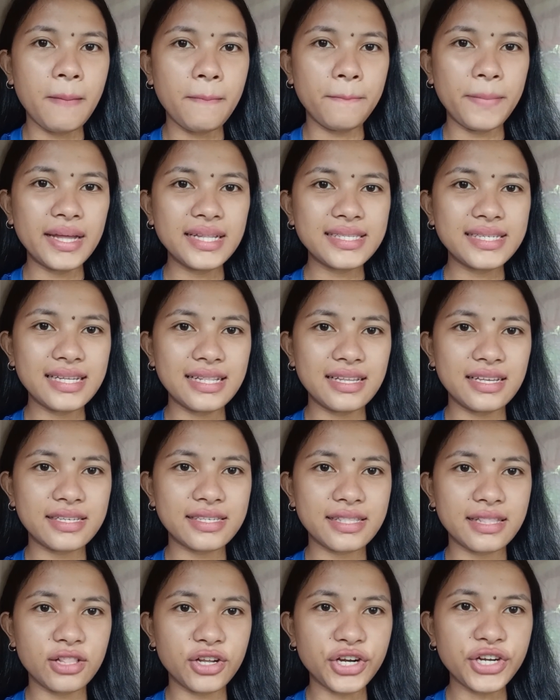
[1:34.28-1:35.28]

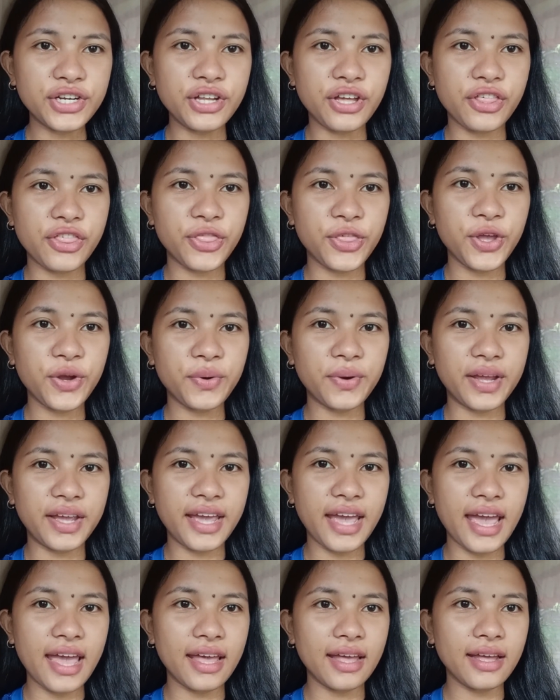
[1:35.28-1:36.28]
mentalist learning
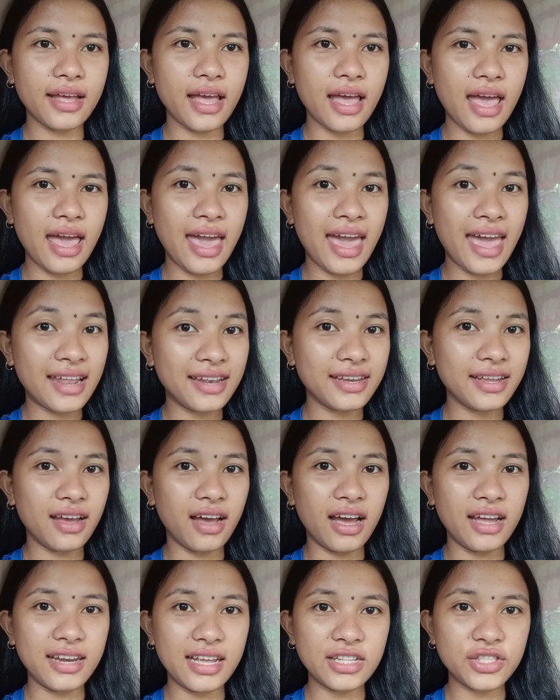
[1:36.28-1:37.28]
theory, and
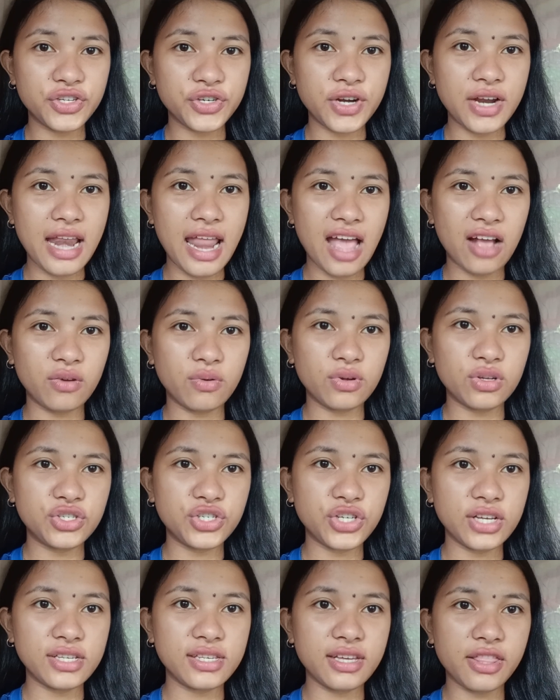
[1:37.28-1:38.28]
an
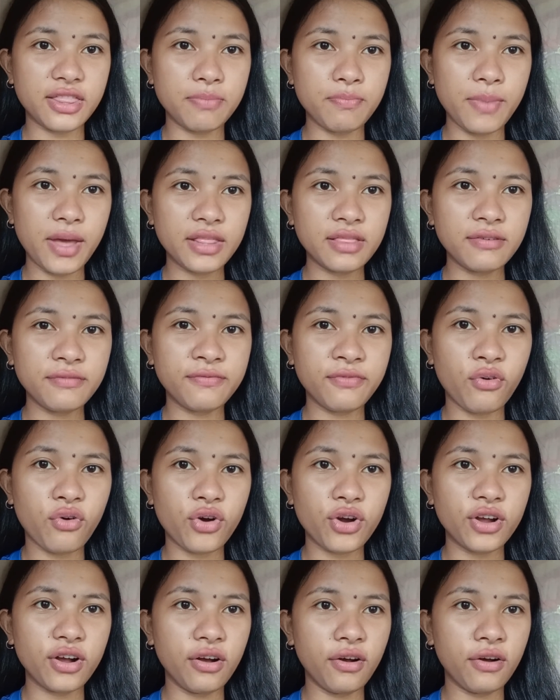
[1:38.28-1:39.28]
interlanguage as a
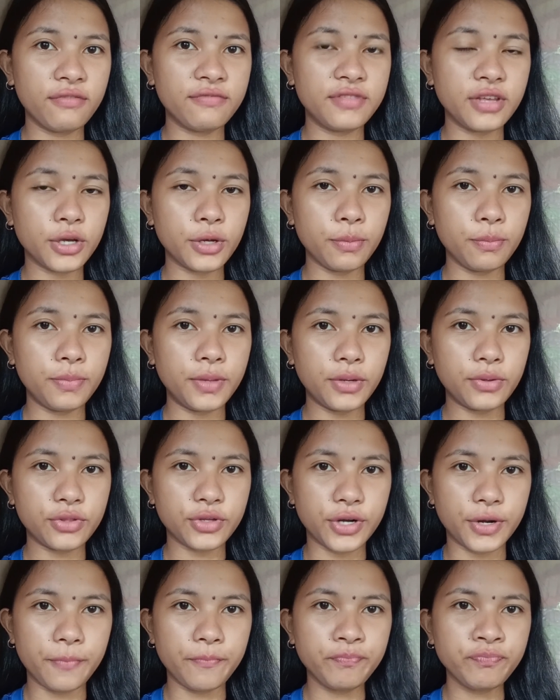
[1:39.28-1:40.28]
metaphor of the computer.
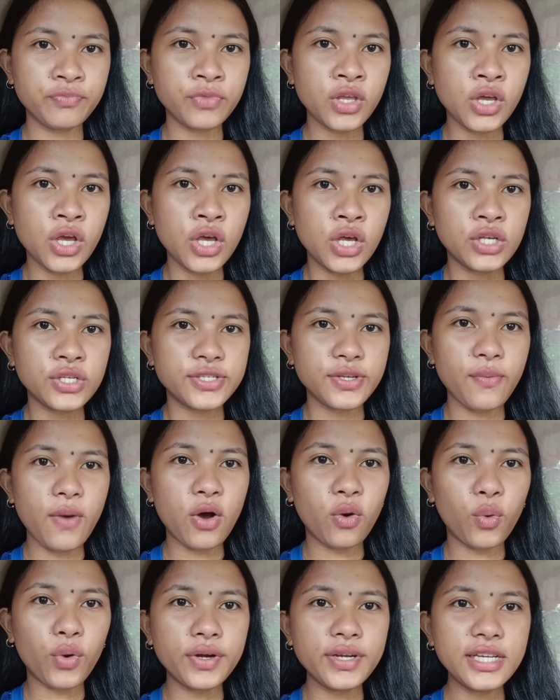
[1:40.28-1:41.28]
So
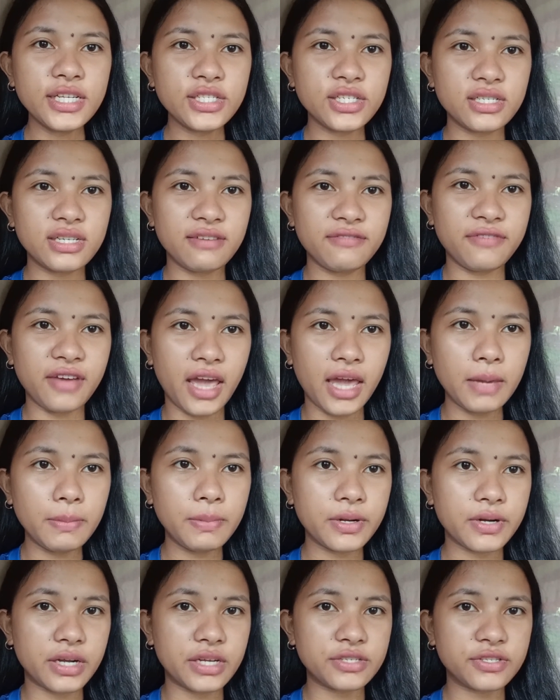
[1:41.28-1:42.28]
according to the
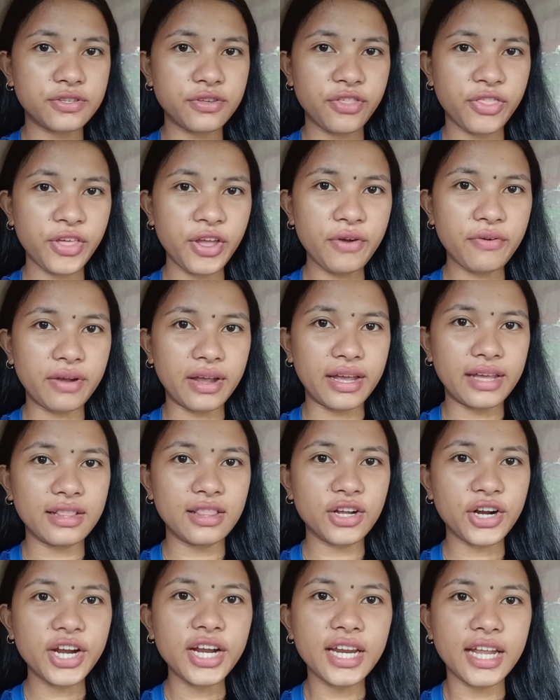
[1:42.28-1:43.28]
behaviorist theory,
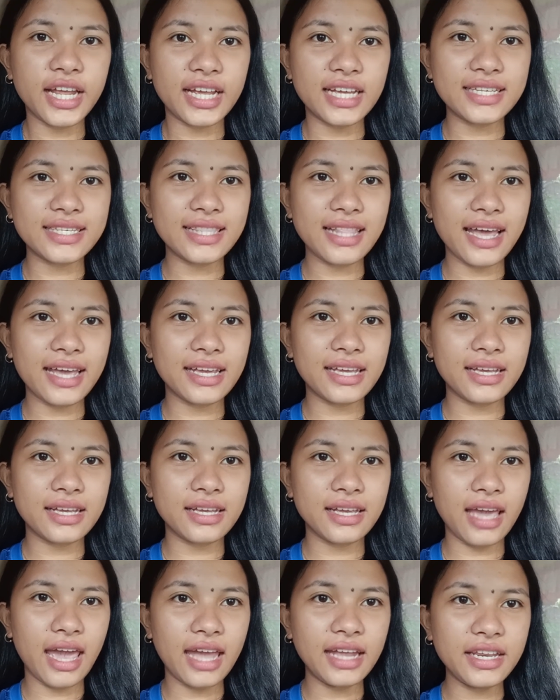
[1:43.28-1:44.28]
learning is like
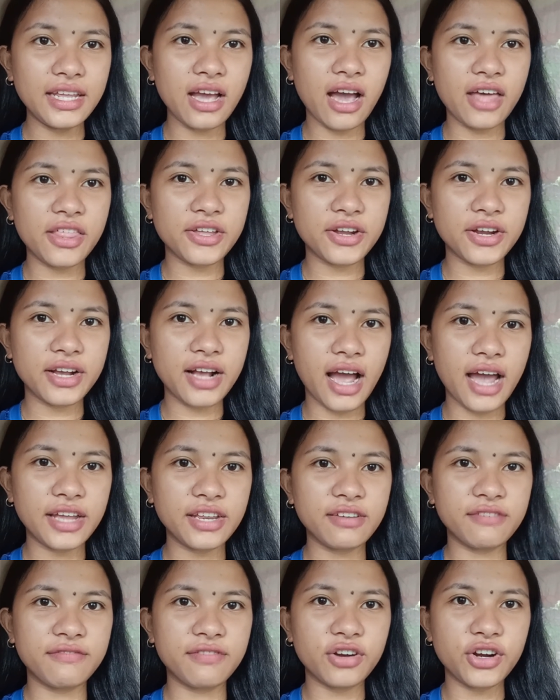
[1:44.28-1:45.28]
any other
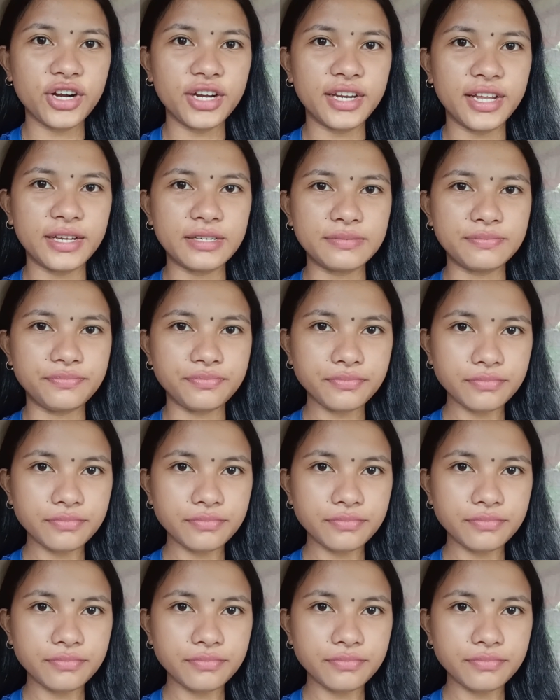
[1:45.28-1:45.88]
kind of learning,